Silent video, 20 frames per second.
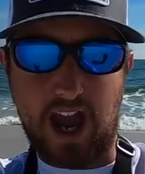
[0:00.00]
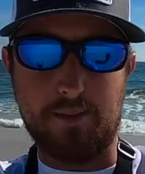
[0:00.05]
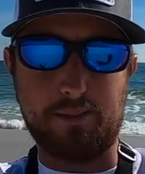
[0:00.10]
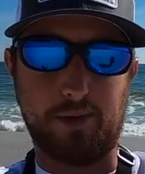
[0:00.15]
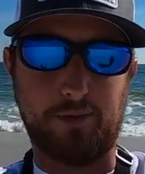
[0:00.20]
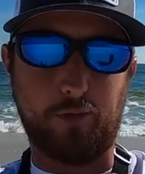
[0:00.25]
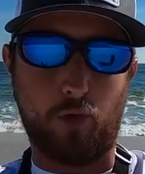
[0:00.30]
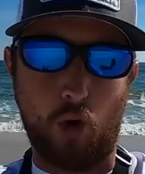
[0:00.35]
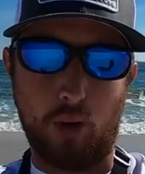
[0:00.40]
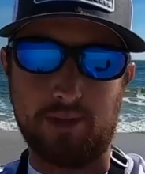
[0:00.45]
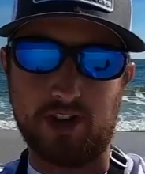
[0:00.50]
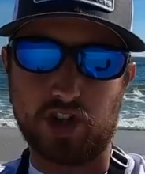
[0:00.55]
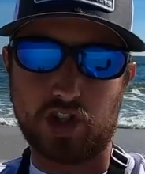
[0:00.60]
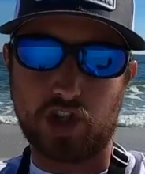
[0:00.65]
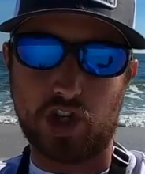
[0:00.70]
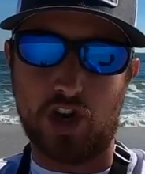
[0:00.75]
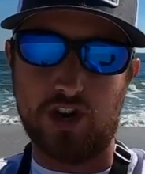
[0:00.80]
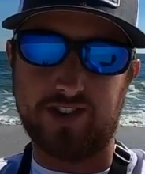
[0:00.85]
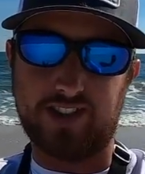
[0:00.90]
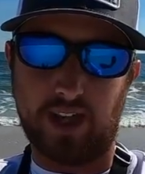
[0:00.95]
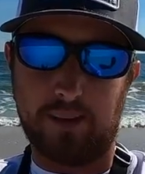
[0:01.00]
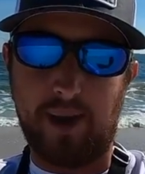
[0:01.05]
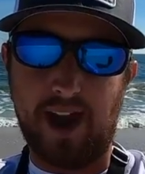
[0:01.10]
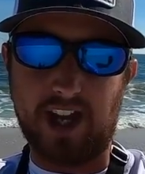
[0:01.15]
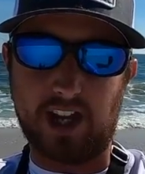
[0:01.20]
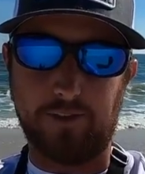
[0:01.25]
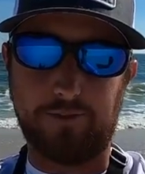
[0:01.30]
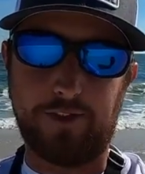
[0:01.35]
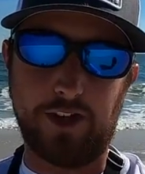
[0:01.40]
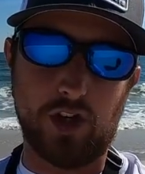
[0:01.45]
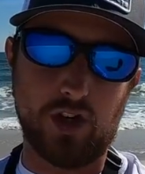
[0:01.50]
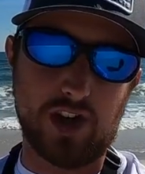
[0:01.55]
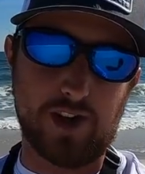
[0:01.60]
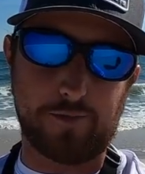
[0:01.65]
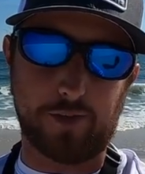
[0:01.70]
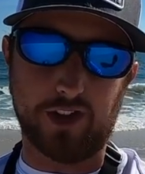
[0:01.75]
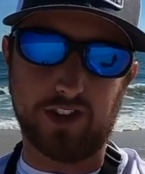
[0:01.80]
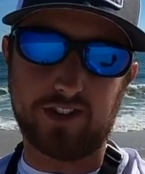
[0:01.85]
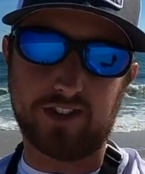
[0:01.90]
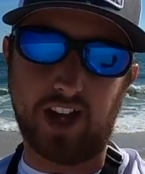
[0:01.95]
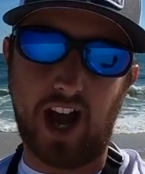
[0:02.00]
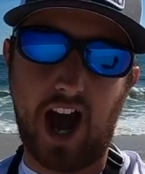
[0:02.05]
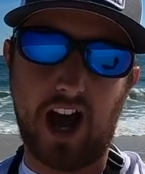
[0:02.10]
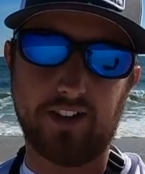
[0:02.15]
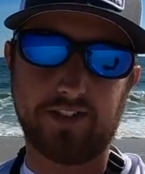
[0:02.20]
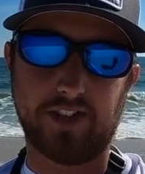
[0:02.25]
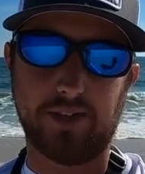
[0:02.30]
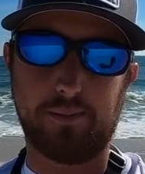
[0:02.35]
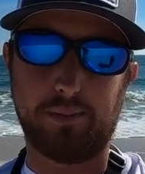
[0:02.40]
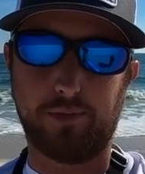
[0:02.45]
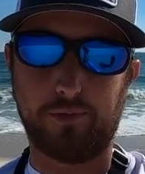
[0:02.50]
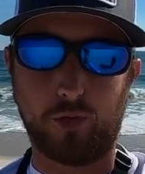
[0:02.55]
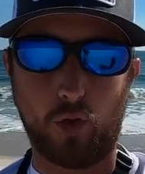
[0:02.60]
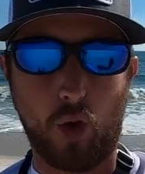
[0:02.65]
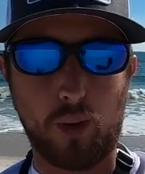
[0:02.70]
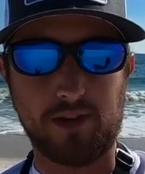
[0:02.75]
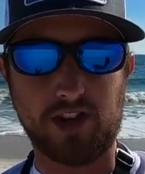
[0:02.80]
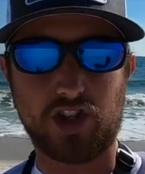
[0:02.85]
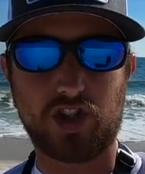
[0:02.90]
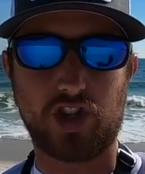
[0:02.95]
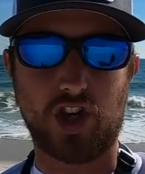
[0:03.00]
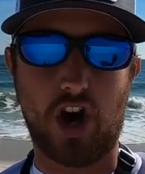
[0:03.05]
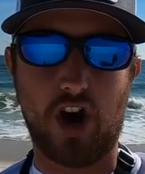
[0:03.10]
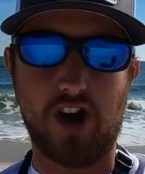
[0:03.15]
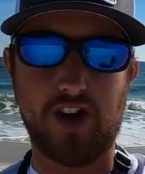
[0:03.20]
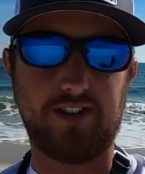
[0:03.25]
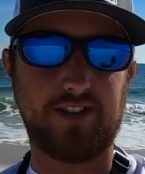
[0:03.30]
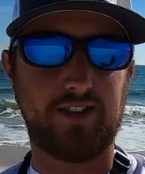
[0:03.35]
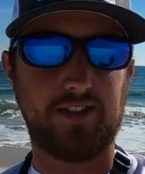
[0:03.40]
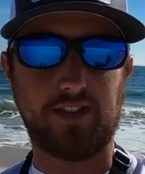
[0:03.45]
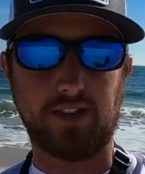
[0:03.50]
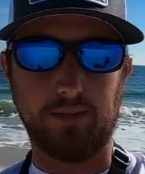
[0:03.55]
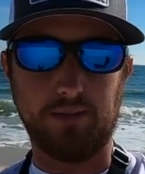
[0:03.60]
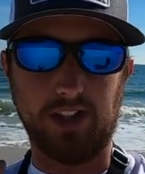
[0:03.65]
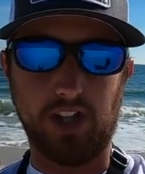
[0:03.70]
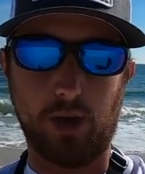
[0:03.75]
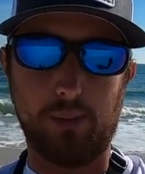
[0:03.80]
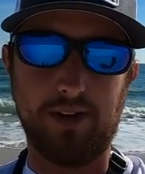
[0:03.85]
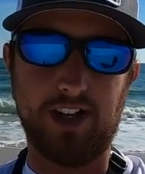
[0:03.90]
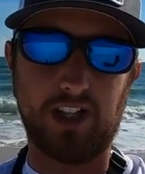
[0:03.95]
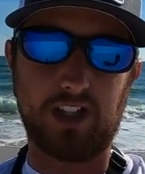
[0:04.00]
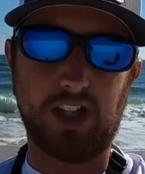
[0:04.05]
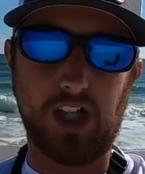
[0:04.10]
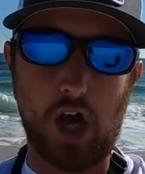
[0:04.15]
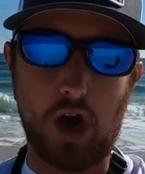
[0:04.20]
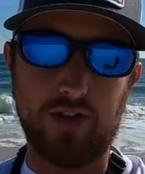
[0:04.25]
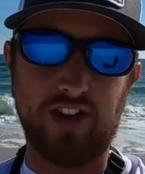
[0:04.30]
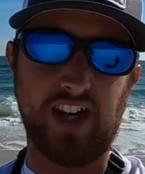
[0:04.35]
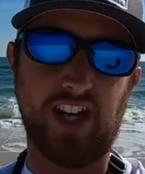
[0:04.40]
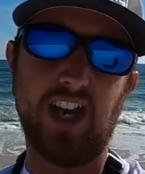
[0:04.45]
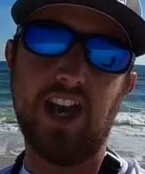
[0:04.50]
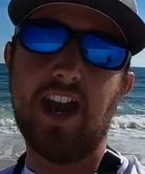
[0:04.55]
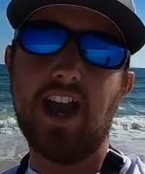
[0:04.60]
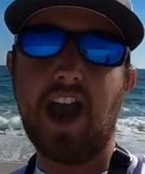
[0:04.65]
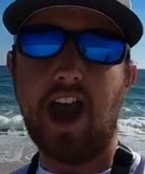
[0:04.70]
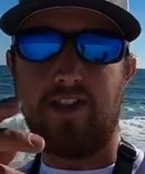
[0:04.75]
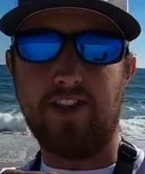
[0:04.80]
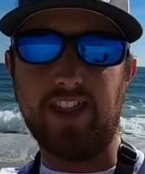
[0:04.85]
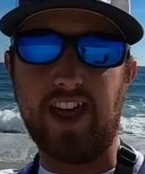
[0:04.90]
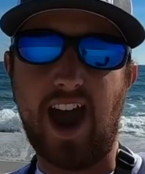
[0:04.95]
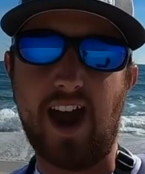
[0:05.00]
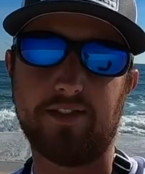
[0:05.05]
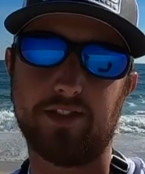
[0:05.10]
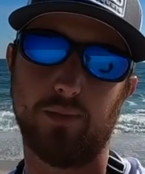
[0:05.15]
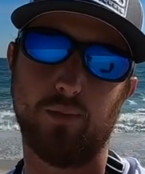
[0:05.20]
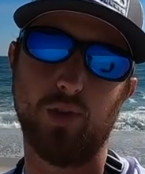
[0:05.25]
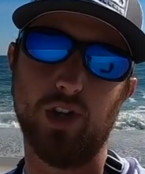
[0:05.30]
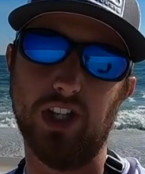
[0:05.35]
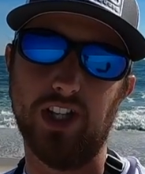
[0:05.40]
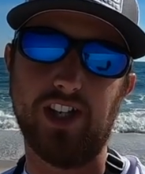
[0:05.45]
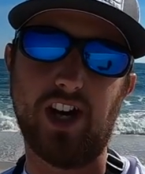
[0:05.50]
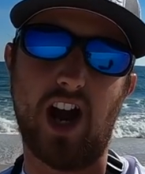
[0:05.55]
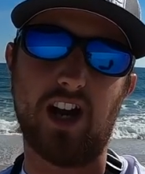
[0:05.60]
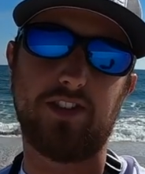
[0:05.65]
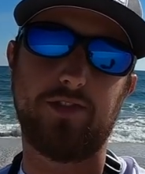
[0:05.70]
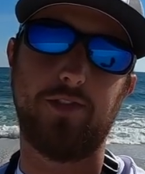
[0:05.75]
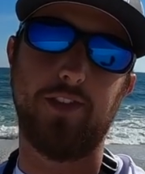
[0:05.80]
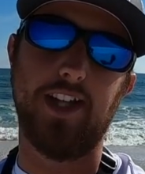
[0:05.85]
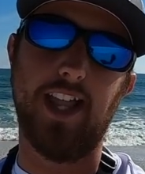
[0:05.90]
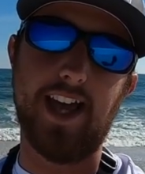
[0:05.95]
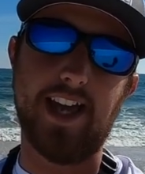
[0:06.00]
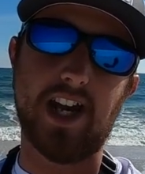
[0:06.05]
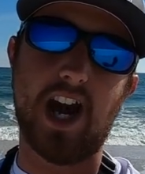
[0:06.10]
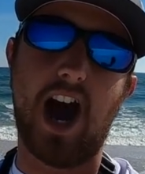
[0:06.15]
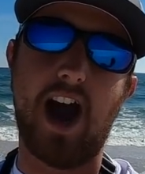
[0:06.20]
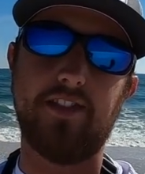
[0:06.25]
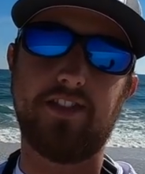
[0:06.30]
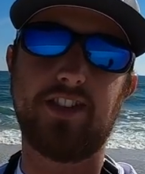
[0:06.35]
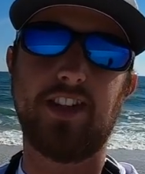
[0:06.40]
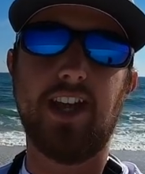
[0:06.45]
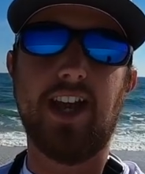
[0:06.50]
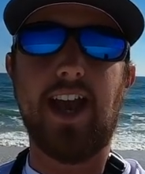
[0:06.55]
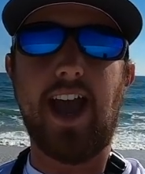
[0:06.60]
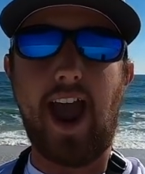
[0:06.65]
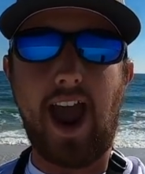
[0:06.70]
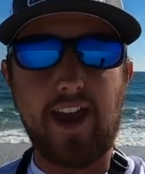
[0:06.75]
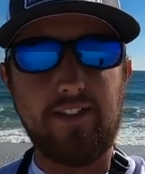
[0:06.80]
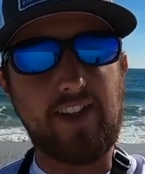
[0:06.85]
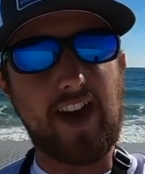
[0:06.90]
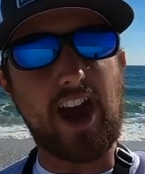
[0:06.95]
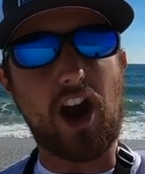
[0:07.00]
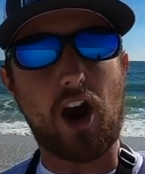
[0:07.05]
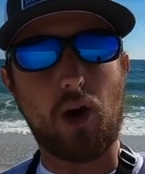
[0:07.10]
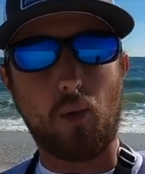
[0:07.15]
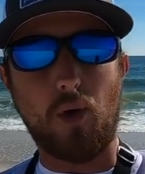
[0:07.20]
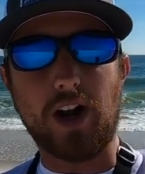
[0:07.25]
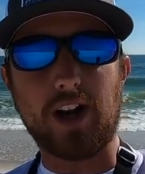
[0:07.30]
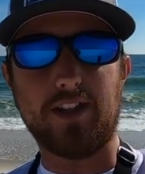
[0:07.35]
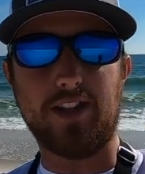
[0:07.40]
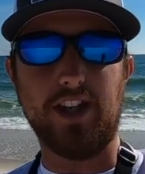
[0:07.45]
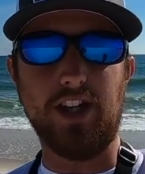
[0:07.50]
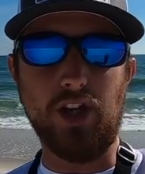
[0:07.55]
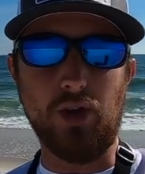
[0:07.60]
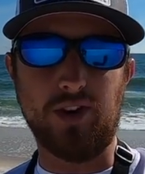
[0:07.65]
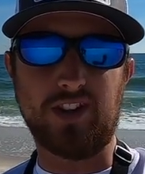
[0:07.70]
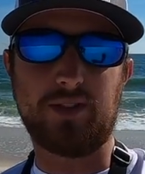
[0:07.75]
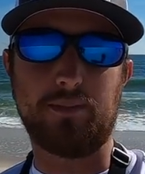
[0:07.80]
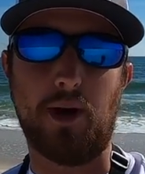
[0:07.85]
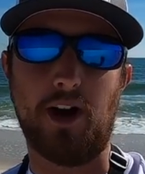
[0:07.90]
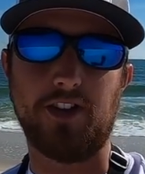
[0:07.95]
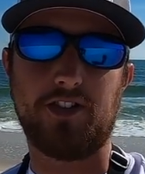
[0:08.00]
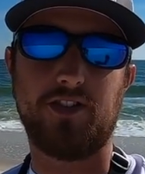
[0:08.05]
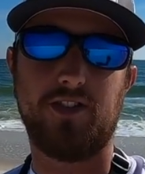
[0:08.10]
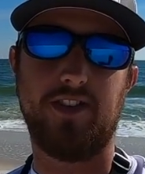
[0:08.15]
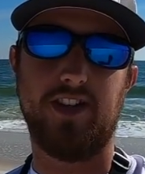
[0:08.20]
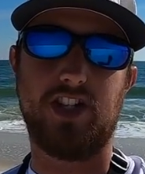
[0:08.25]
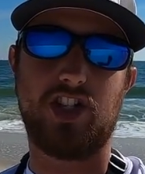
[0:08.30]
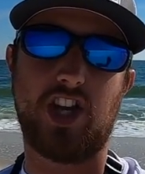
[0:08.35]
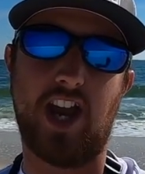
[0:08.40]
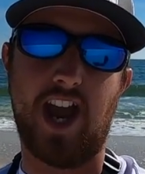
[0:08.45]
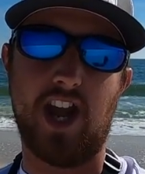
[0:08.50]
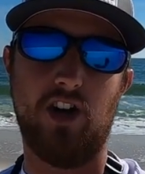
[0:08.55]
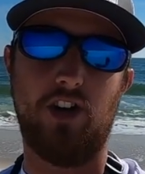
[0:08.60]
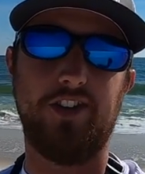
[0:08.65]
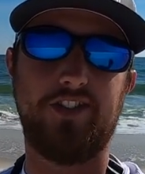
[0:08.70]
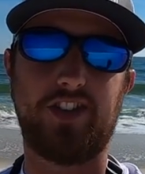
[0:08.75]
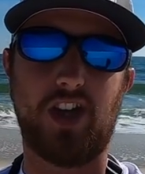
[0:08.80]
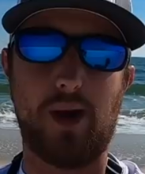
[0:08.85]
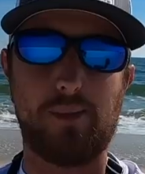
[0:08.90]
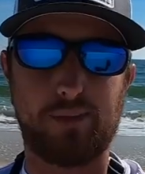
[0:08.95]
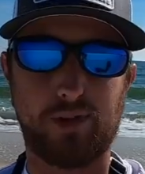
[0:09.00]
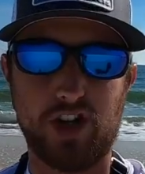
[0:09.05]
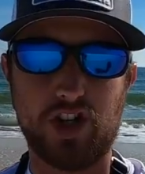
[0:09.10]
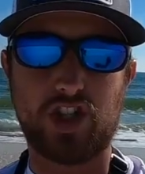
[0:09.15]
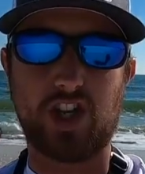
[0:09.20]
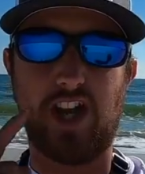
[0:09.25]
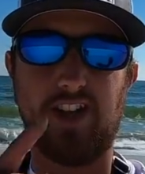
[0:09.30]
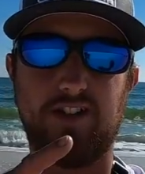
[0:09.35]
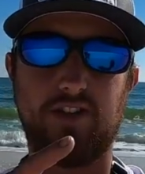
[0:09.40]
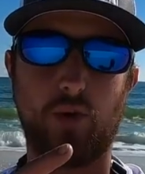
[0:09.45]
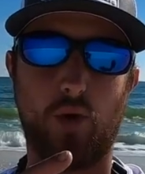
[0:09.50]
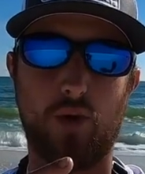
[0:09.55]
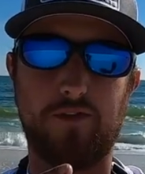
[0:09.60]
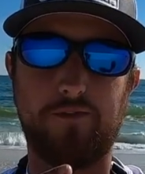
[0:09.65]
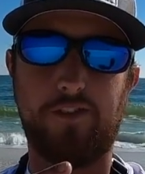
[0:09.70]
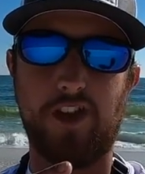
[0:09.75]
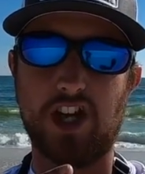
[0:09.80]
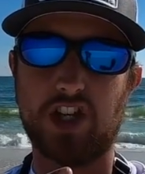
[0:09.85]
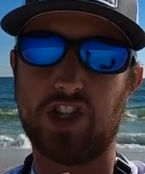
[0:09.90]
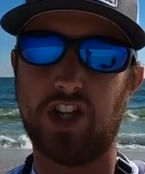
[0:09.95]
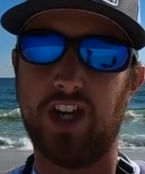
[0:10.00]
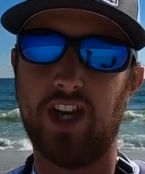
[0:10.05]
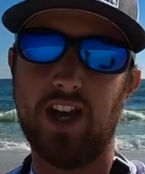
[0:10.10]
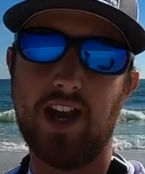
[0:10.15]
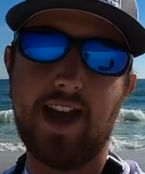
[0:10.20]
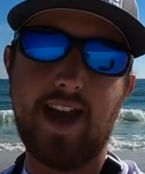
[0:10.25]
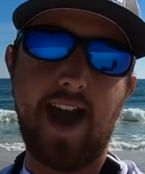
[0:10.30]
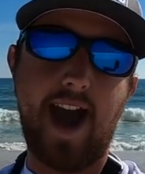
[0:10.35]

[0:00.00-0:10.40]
and performance shirts. They make a few different styles of performance shirts and some little bit of clothing. And then they have some really nice fillet knives. And they are one of the newest sponsors of the channel, so I appreciate SORD Fishing.